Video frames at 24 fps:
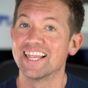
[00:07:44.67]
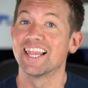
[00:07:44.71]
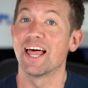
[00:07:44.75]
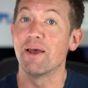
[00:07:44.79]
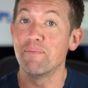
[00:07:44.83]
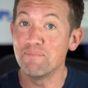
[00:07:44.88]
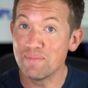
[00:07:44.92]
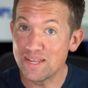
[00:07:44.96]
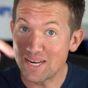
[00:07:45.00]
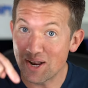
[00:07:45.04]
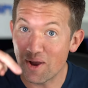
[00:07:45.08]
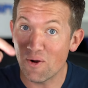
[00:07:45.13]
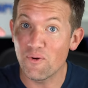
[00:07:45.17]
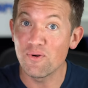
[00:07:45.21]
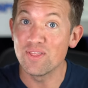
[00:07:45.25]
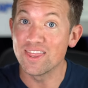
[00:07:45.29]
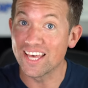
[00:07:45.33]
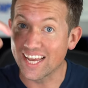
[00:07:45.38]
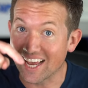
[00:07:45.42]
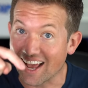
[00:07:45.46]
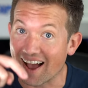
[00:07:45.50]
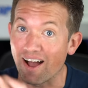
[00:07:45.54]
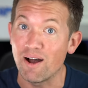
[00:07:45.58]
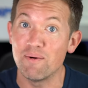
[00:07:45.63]
Let me know in
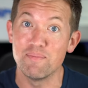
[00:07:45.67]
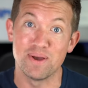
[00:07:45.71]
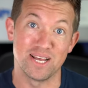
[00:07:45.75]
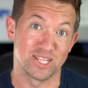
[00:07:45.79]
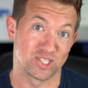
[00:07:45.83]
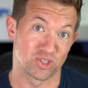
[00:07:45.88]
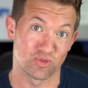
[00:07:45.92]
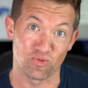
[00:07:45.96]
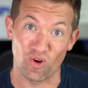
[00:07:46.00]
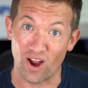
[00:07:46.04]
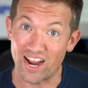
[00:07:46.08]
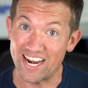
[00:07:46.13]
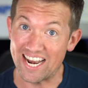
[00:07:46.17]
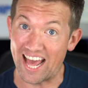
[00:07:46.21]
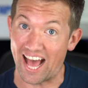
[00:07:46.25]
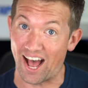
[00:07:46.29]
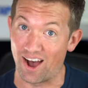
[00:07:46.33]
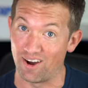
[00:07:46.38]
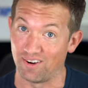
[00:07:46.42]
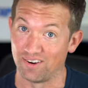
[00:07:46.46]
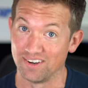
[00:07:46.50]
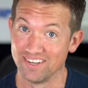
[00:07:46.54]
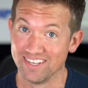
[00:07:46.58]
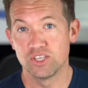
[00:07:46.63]
the comments right
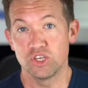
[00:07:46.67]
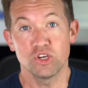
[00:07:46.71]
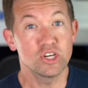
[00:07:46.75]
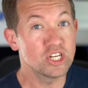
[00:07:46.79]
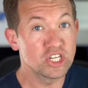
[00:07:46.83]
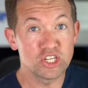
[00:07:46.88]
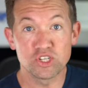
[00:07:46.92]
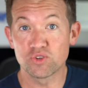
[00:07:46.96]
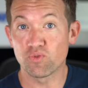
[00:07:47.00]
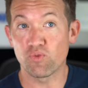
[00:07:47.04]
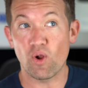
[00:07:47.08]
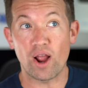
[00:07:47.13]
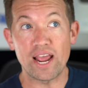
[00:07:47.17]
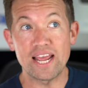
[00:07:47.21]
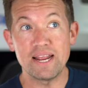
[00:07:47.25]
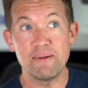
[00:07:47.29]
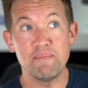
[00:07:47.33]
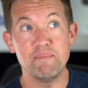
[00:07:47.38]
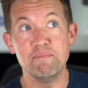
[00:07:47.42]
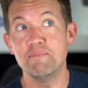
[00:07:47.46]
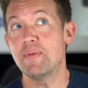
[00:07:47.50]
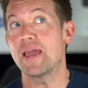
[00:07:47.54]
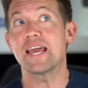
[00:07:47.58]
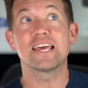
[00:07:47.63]
now. You could just
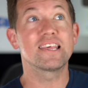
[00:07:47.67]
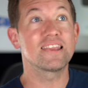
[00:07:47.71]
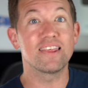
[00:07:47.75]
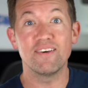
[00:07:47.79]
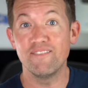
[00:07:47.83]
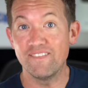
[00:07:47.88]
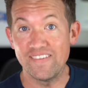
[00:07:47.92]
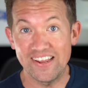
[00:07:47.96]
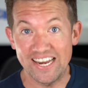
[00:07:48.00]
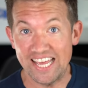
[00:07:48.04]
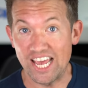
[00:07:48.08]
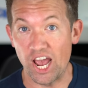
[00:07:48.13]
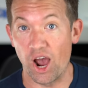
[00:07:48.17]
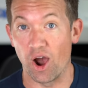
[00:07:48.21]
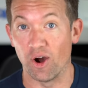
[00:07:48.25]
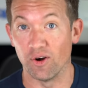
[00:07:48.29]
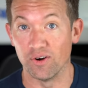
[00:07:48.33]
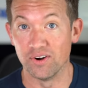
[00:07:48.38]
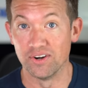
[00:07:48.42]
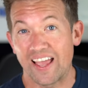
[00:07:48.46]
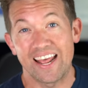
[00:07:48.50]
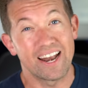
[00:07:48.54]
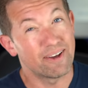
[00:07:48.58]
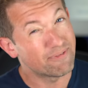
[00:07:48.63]
write, make the
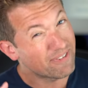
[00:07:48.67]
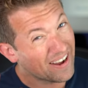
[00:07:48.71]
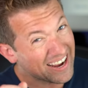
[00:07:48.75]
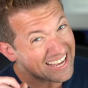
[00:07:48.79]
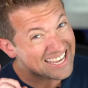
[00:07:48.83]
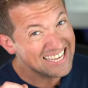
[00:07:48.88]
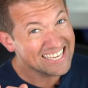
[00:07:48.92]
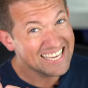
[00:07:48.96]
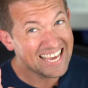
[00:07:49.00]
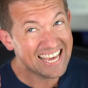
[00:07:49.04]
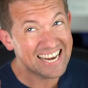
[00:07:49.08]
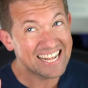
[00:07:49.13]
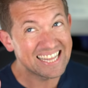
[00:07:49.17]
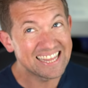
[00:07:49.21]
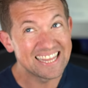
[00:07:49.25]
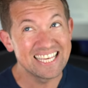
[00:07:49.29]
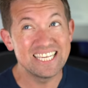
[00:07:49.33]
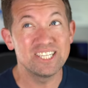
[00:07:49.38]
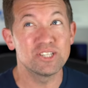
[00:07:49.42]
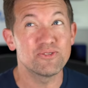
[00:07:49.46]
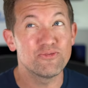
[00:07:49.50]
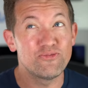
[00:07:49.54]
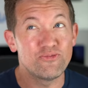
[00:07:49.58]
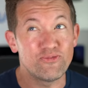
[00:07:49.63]
video. And if I can get at
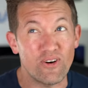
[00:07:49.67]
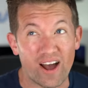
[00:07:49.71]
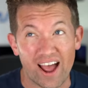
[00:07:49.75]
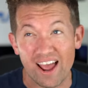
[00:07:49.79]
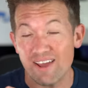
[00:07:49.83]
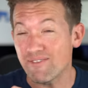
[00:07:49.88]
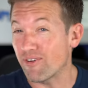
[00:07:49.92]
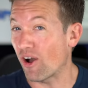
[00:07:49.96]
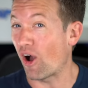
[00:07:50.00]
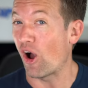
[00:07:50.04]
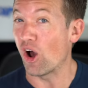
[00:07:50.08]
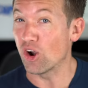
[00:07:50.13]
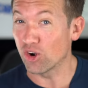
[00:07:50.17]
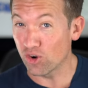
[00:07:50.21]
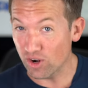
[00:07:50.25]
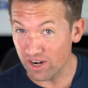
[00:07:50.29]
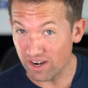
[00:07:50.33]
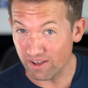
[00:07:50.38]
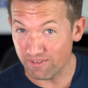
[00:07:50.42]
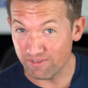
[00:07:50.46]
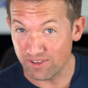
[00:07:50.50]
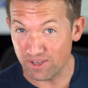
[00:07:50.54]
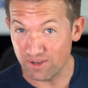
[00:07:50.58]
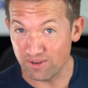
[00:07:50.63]
least 500
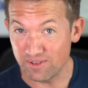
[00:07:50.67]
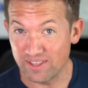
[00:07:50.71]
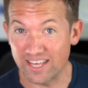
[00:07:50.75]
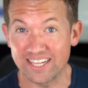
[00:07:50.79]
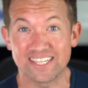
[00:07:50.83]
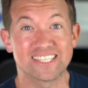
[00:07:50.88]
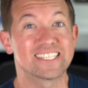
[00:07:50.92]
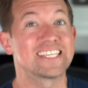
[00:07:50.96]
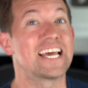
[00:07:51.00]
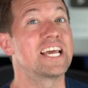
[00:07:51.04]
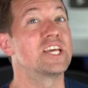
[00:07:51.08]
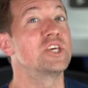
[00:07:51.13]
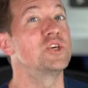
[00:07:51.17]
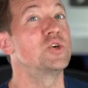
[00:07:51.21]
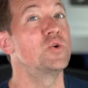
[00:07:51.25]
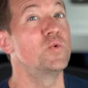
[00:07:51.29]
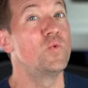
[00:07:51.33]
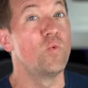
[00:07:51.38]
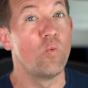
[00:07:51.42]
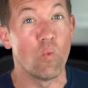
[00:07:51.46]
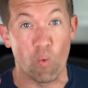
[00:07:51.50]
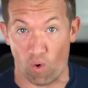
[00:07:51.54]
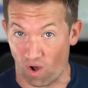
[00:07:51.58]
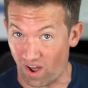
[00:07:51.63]
of you that say you
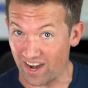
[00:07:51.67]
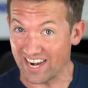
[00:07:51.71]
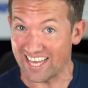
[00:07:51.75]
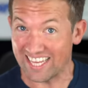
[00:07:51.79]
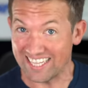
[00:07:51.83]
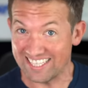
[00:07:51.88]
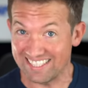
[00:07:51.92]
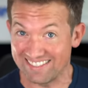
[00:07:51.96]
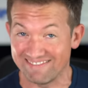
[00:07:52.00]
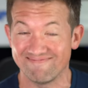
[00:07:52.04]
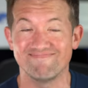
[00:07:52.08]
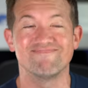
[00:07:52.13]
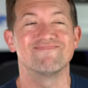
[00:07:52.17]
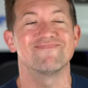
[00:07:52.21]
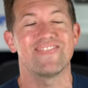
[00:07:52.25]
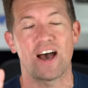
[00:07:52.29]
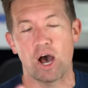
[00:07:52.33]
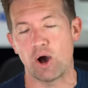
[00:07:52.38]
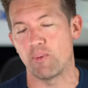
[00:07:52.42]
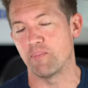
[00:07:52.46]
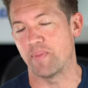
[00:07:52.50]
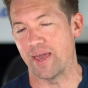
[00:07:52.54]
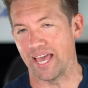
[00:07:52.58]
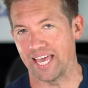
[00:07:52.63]
want it,
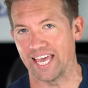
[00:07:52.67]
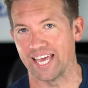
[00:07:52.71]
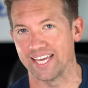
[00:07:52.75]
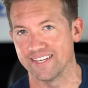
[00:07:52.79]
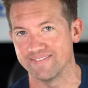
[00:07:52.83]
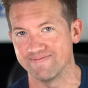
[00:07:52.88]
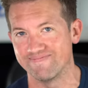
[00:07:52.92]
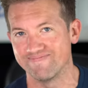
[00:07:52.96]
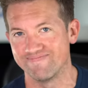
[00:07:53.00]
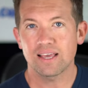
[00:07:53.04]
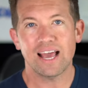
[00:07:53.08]
I'll make it.